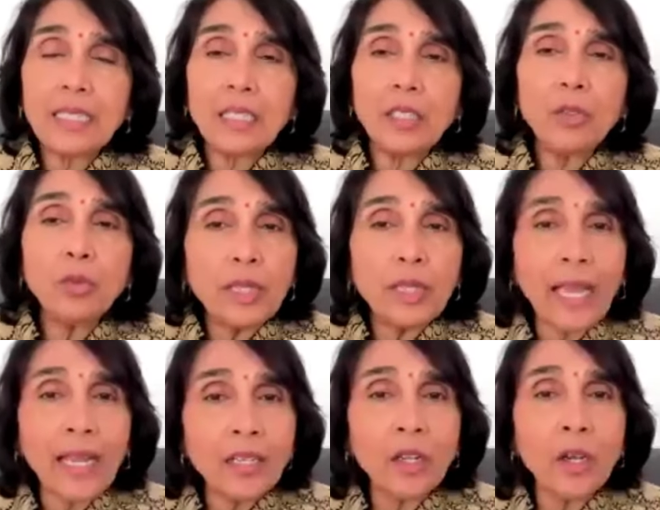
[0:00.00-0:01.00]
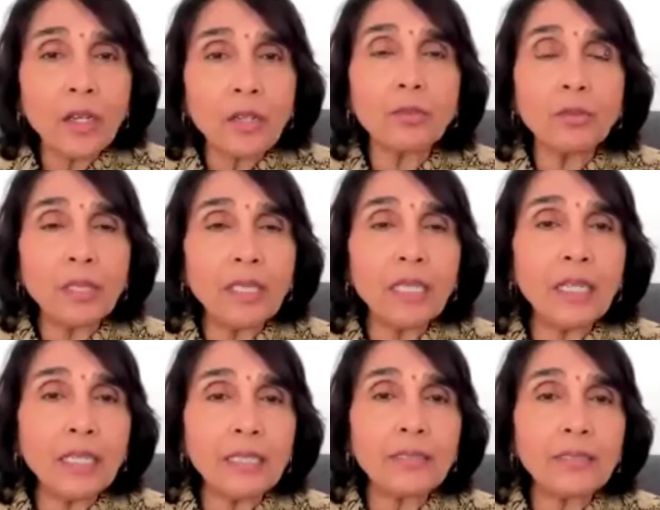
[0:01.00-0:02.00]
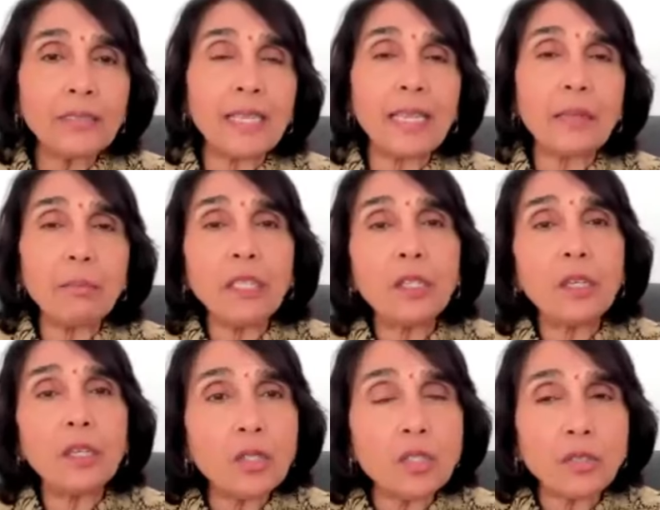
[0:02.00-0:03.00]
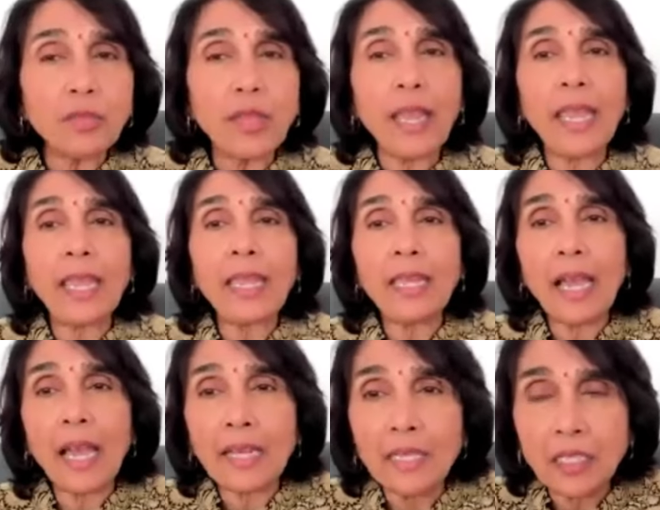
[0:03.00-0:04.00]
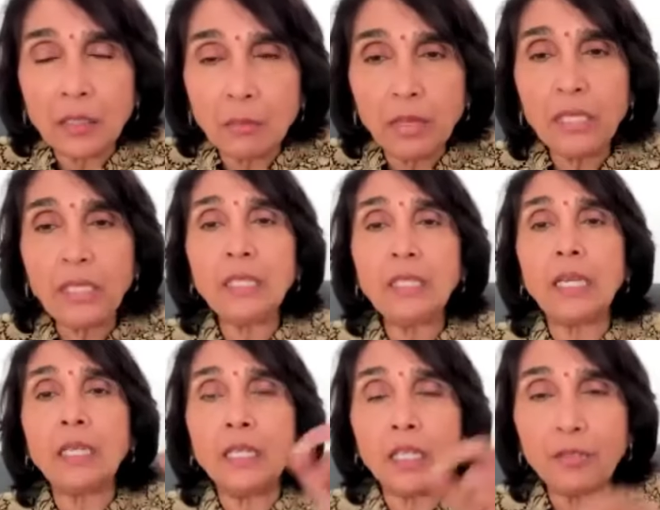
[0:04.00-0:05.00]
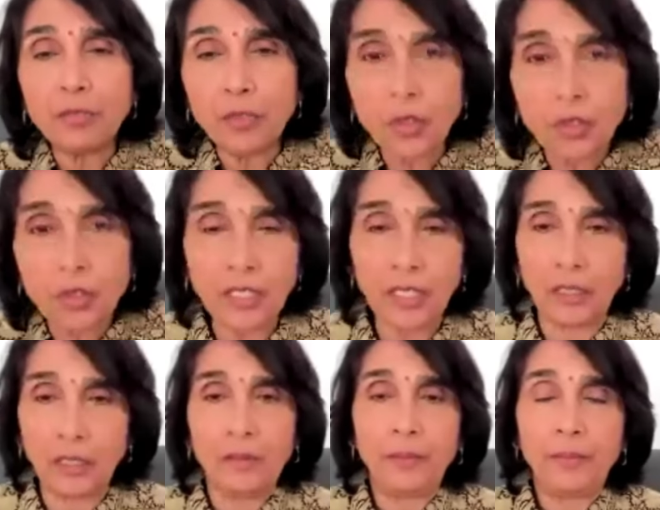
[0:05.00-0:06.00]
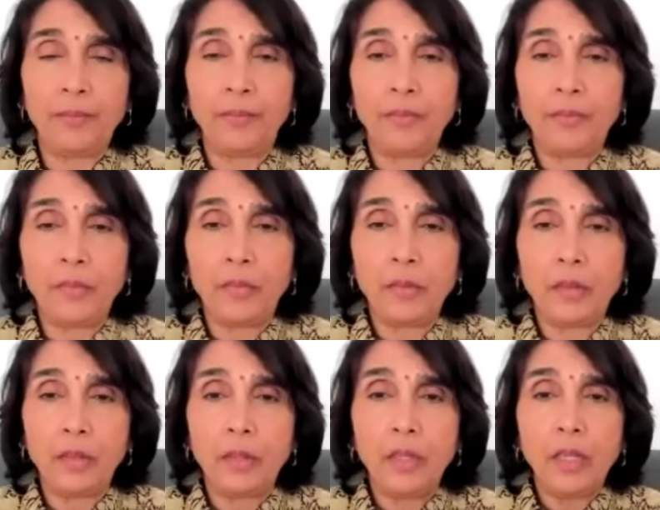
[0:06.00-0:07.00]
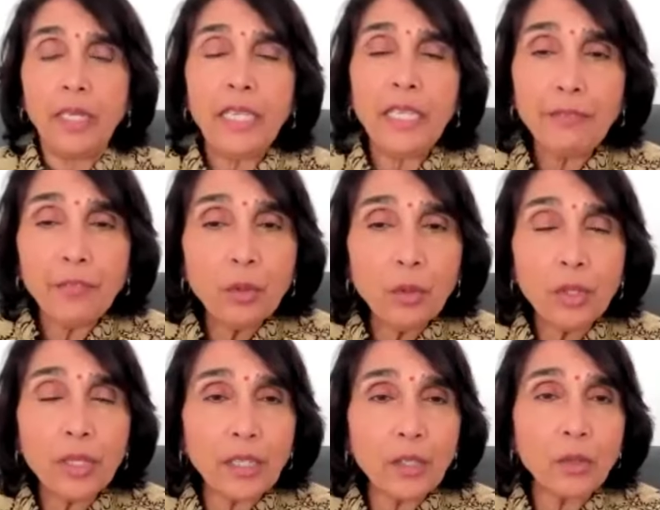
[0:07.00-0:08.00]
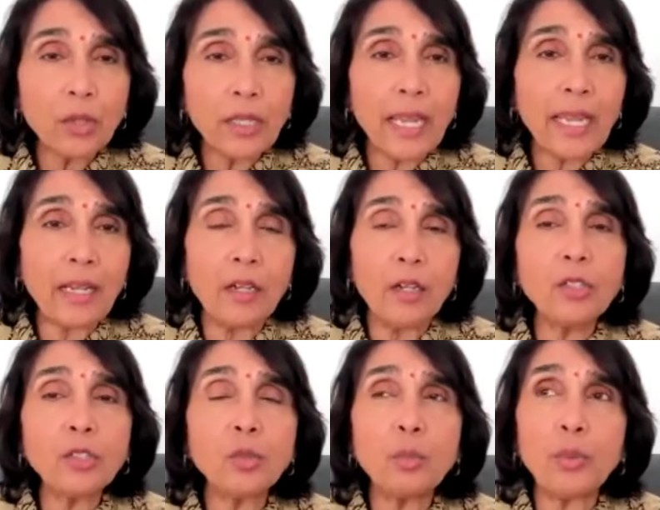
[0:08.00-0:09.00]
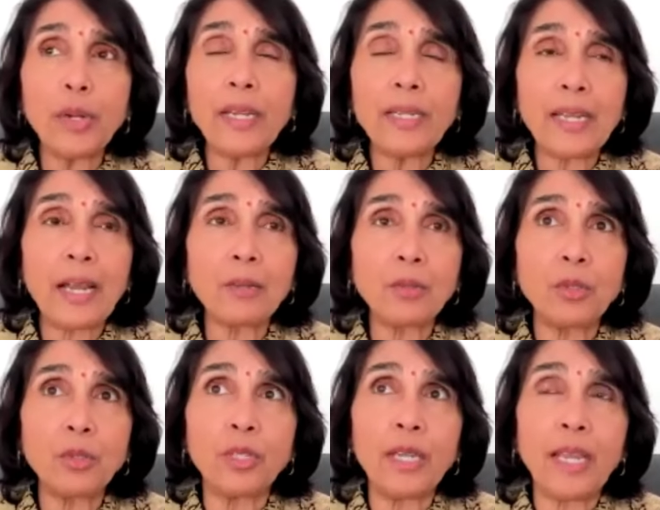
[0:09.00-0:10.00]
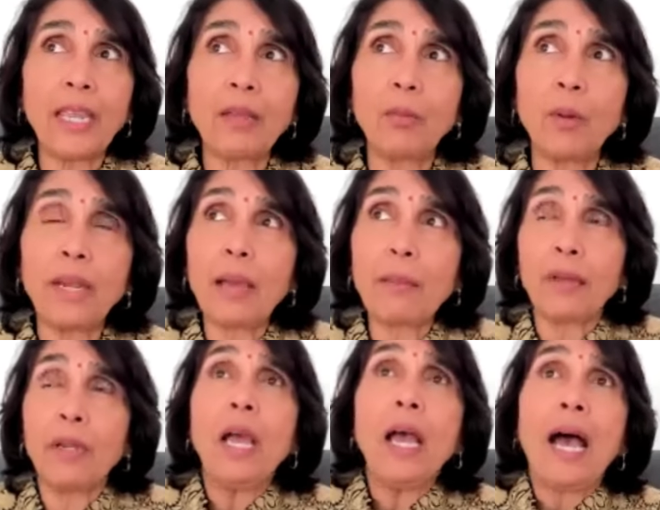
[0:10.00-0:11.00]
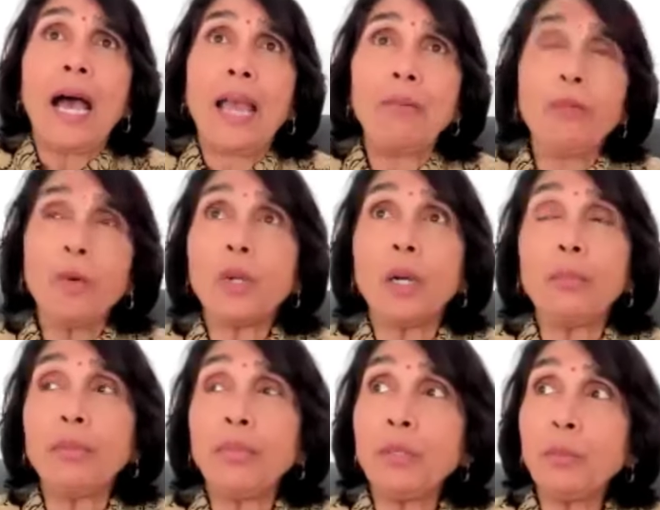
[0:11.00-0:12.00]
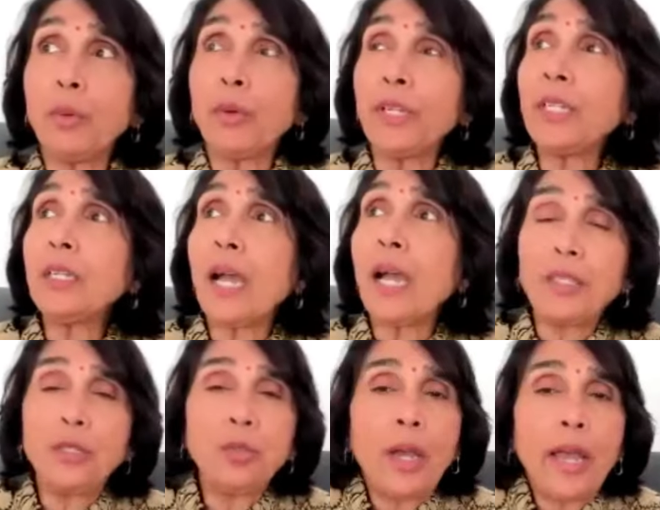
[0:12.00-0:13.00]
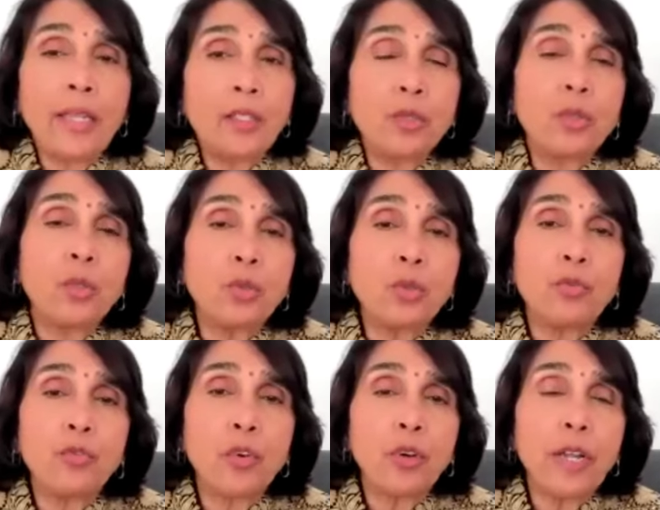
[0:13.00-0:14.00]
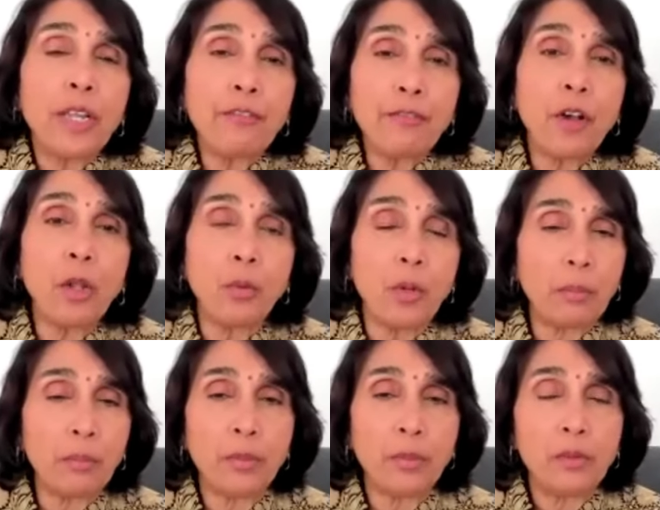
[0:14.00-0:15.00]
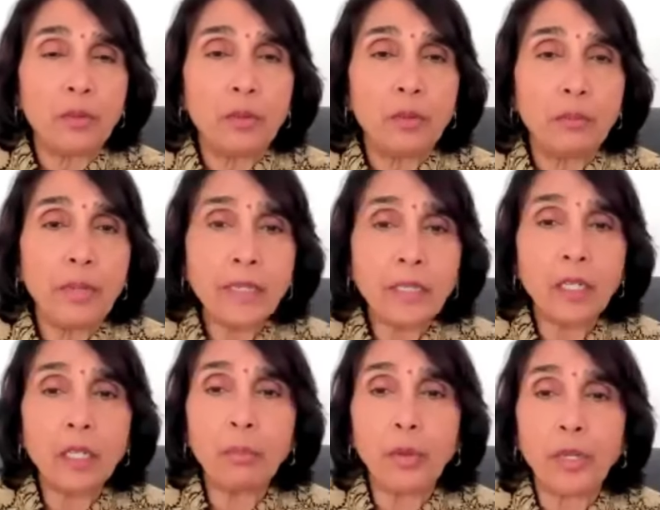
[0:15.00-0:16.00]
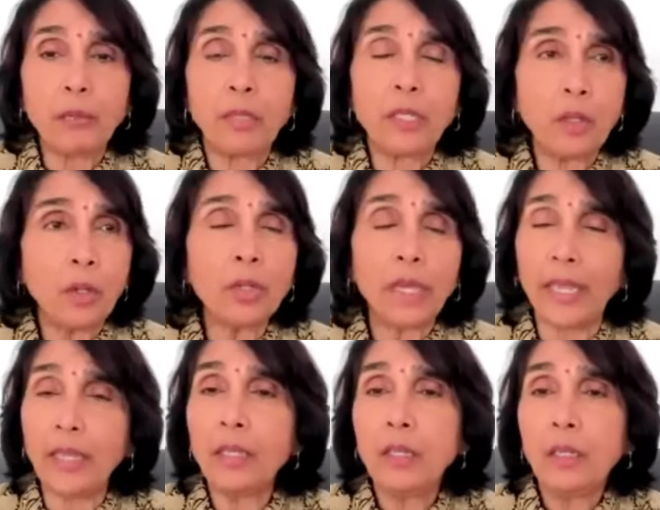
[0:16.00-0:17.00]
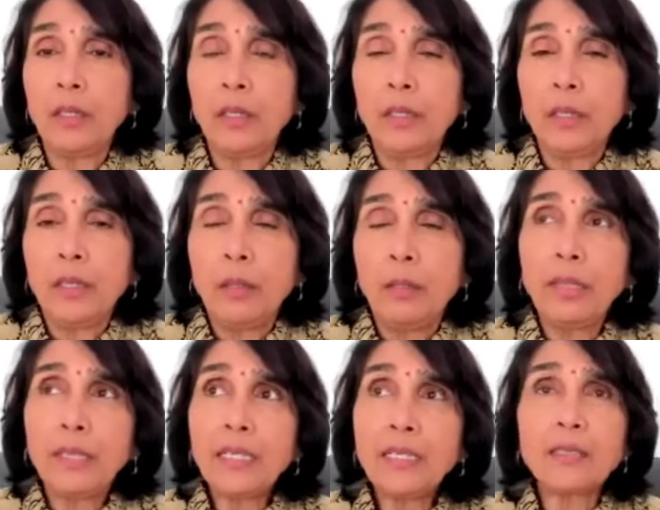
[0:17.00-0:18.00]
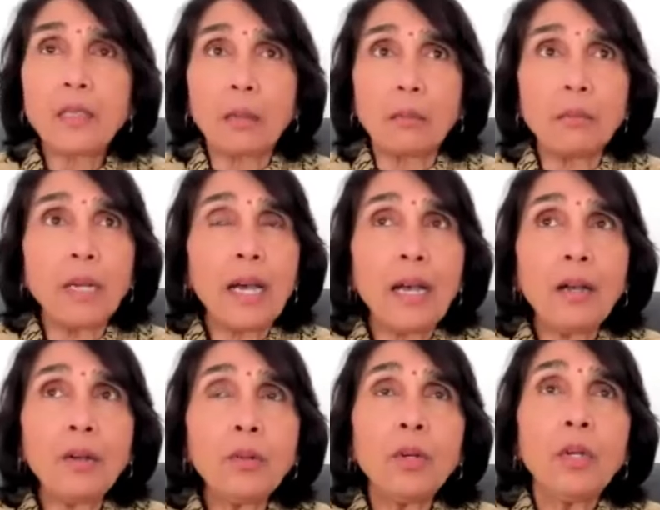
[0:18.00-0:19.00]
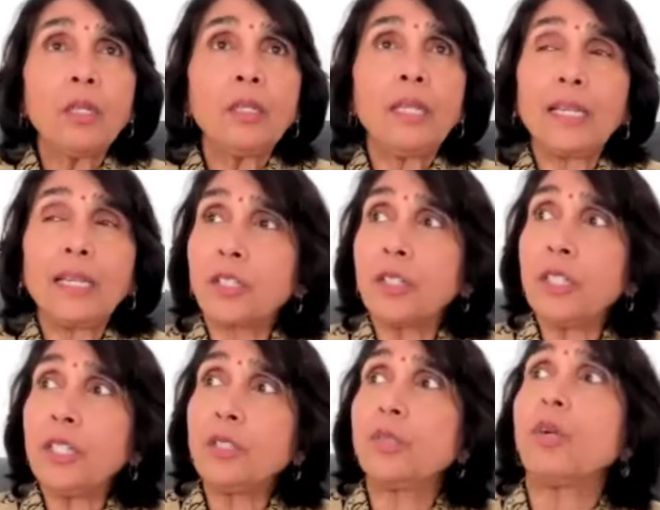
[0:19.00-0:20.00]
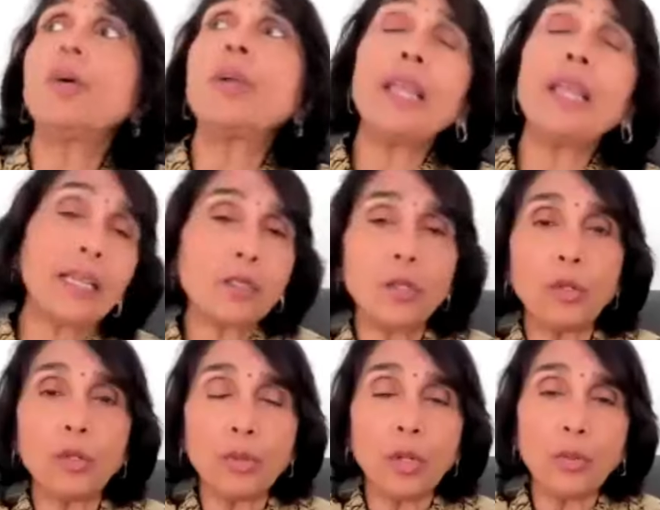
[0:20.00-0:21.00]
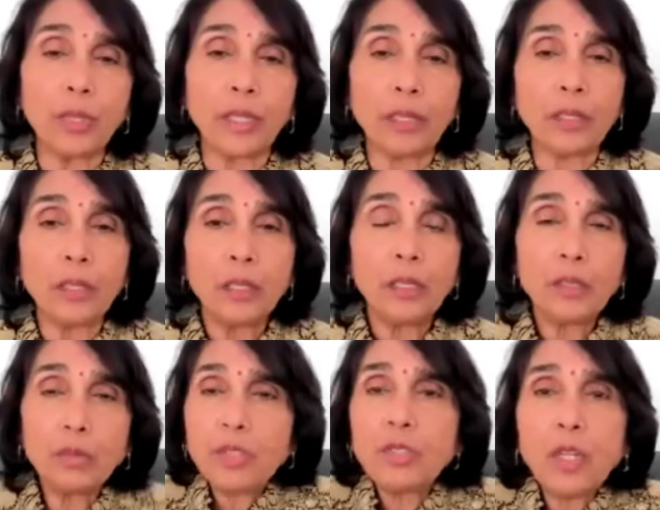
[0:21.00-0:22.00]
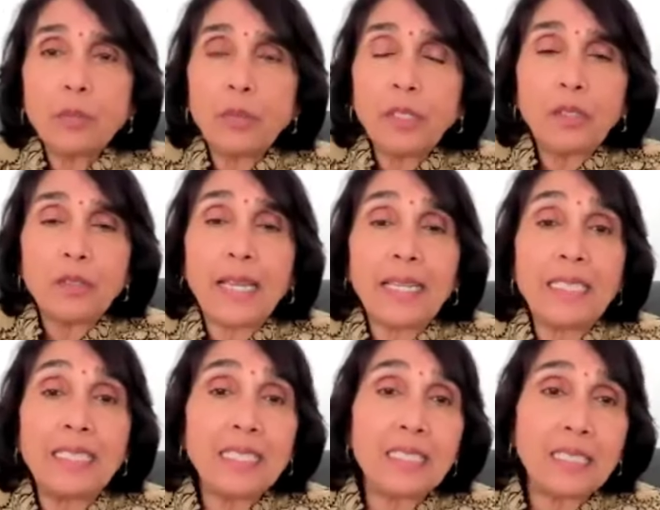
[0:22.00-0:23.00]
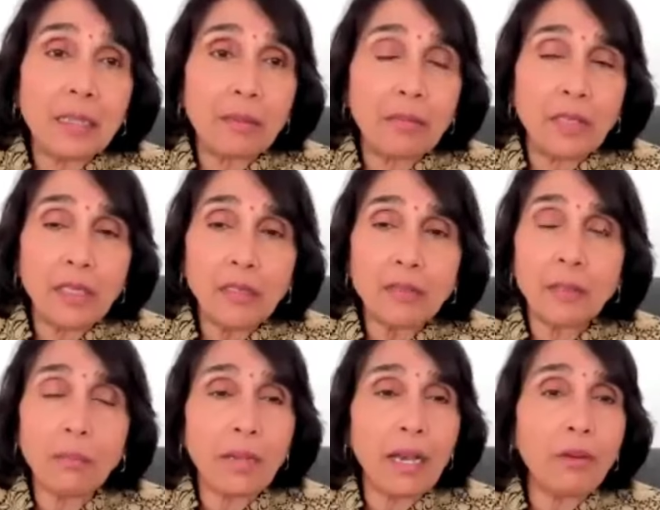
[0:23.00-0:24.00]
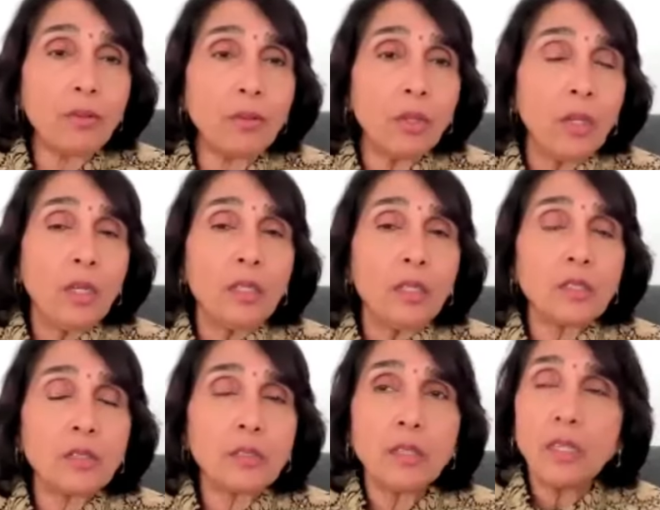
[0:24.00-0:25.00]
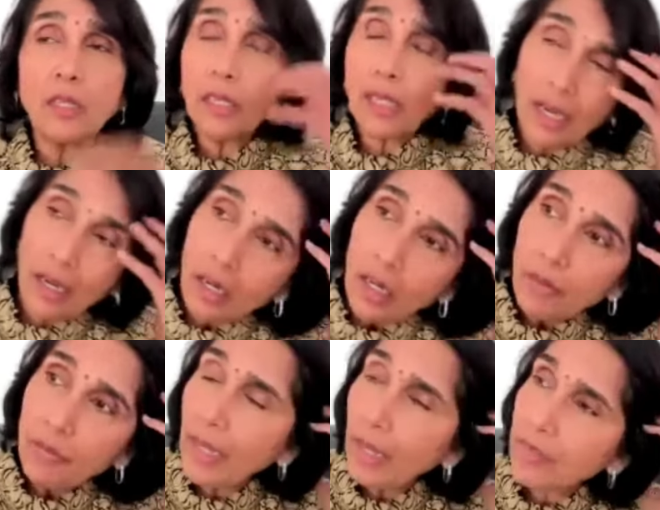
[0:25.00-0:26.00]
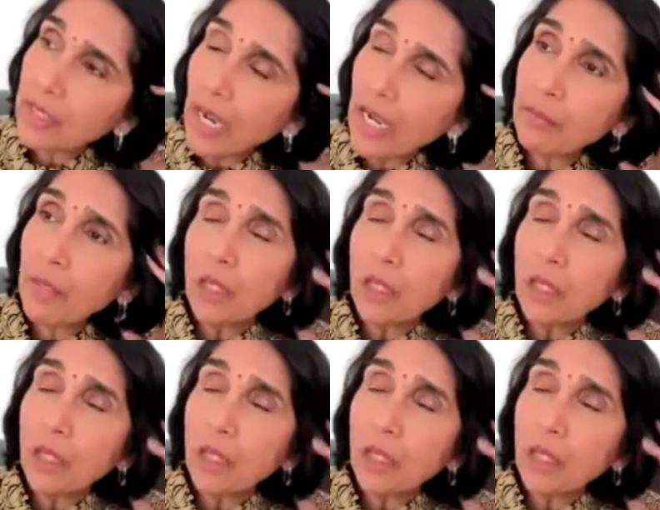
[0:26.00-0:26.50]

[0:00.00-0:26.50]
You cannot really say because of A, I did B and therefore C. If you look at your day, learn to break down your day. What happened? I woke up in the morning. I knew I had to go for a follow-up medical appointment. Okay. But then somehow that turned into, okay, let's go rowing. It was not because I did something. Somehow just, yeah, we have time.